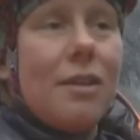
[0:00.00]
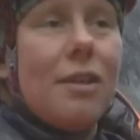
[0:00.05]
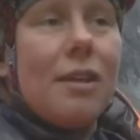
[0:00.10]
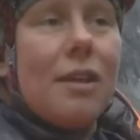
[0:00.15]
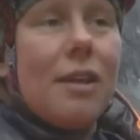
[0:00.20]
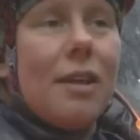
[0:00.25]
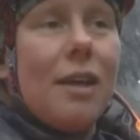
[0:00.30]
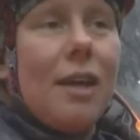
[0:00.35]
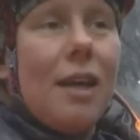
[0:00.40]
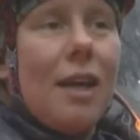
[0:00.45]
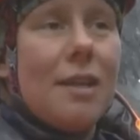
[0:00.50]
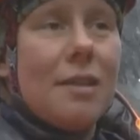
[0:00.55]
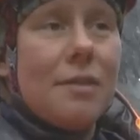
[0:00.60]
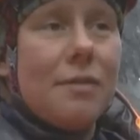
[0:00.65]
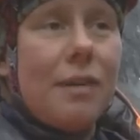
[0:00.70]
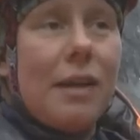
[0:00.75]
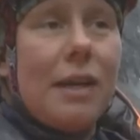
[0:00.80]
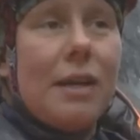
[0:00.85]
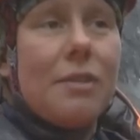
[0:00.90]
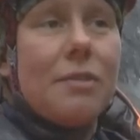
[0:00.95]
cirque
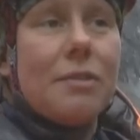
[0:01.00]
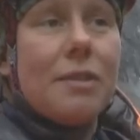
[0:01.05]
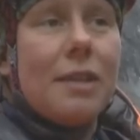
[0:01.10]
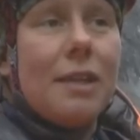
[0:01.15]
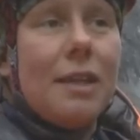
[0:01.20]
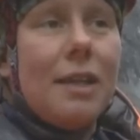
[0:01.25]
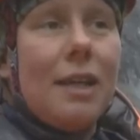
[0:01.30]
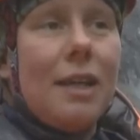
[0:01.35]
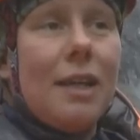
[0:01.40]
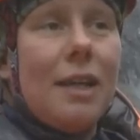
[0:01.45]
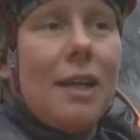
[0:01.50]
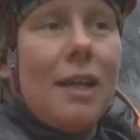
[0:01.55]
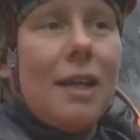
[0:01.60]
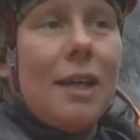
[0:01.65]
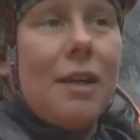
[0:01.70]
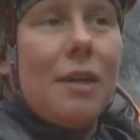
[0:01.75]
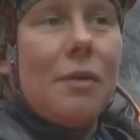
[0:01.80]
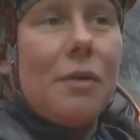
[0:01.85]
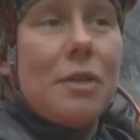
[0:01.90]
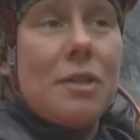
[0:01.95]
has failed,
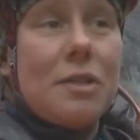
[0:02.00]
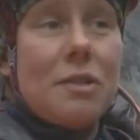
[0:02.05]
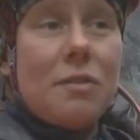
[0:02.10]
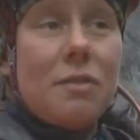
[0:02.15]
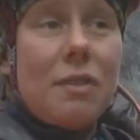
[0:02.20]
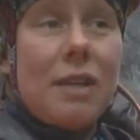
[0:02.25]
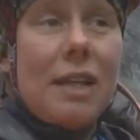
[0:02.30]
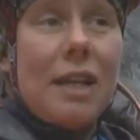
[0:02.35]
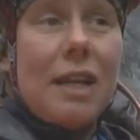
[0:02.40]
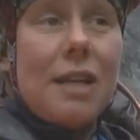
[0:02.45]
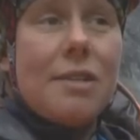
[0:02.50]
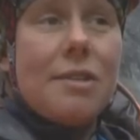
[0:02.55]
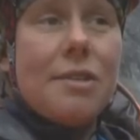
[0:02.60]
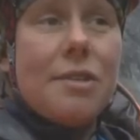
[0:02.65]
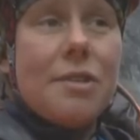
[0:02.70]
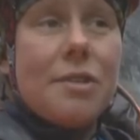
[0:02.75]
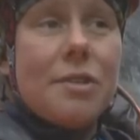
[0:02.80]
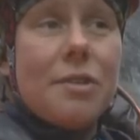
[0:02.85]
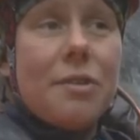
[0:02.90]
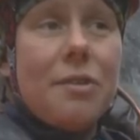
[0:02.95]
which is really
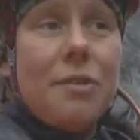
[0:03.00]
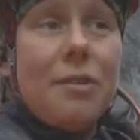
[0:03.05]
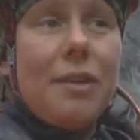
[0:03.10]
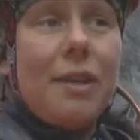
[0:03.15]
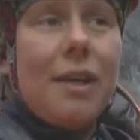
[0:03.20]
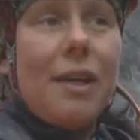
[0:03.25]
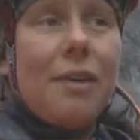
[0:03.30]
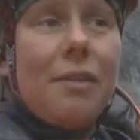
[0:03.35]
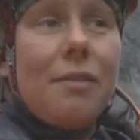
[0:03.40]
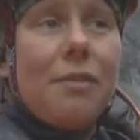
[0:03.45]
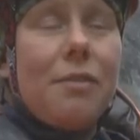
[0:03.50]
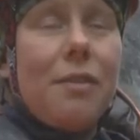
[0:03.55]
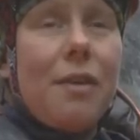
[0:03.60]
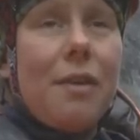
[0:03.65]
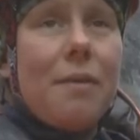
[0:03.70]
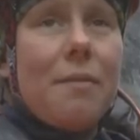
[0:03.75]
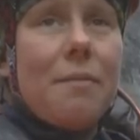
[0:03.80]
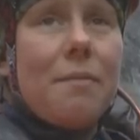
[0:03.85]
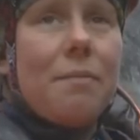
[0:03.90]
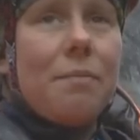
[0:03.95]
unusual. If
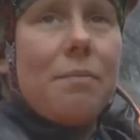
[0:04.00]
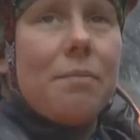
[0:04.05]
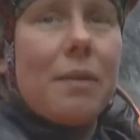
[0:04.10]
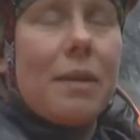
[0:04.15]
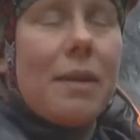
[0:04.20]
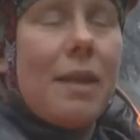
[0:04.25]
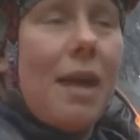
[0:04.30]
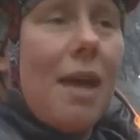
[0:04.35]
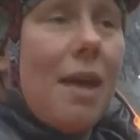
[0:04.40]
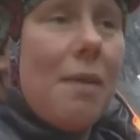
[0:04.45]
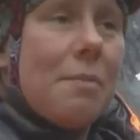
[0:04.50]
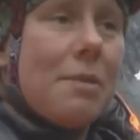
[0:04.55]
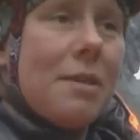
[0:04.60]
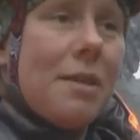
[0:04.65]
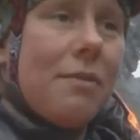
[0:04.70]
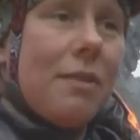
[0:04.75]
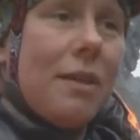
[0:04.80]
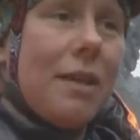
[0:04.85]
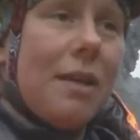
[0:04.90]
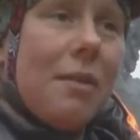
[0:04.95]
um, that
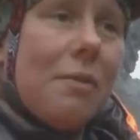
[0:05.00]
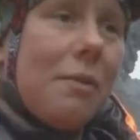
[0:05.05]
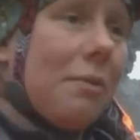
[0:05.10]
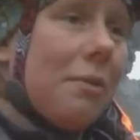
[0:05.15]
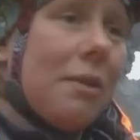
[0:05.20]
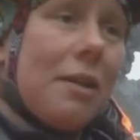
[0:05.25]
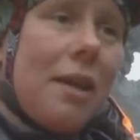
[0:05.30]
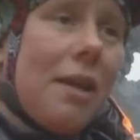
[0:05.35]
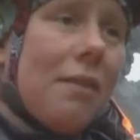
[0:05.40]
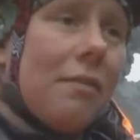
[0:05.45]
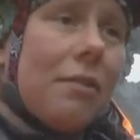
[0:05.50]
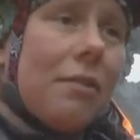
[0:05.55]
happened every year, we wouldn't